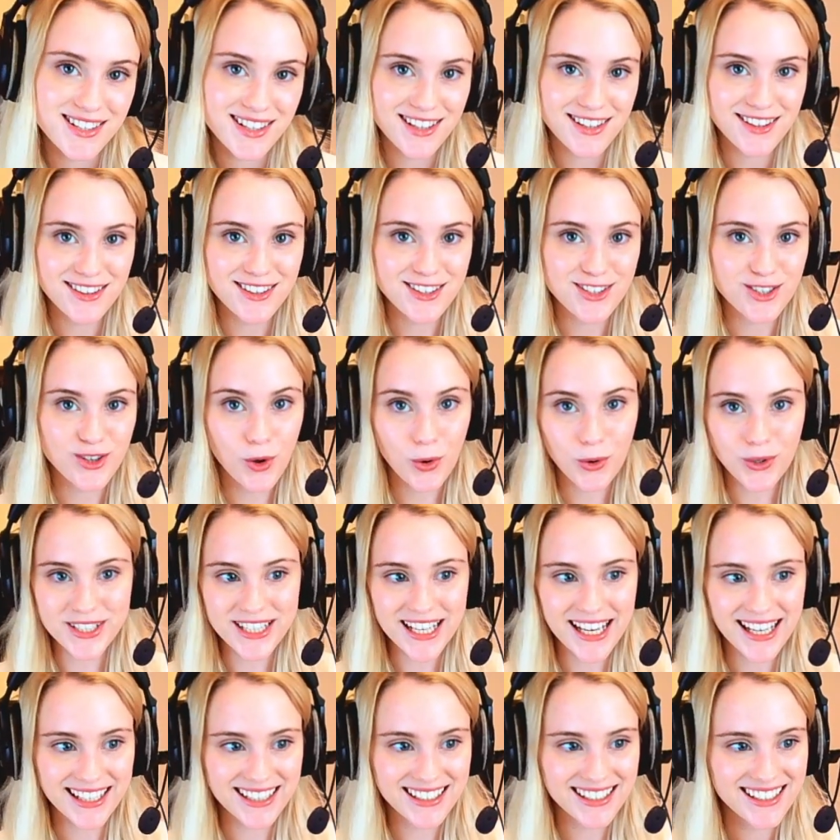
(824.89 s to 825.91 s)
in this whole
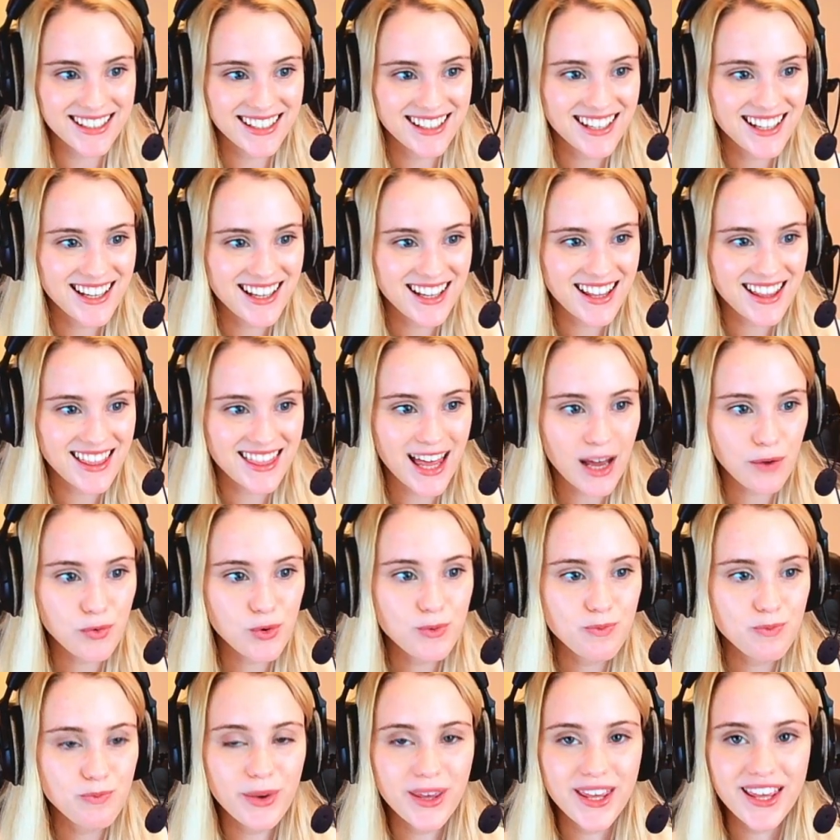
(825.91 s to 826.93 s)
deck? That
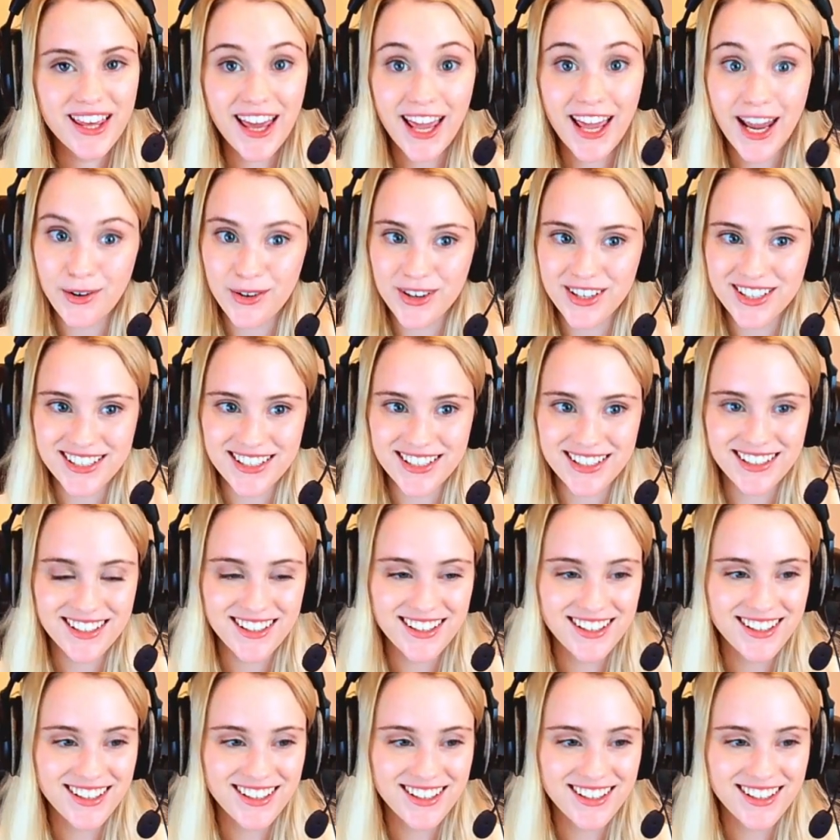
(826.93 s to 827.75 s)
would be Eredin.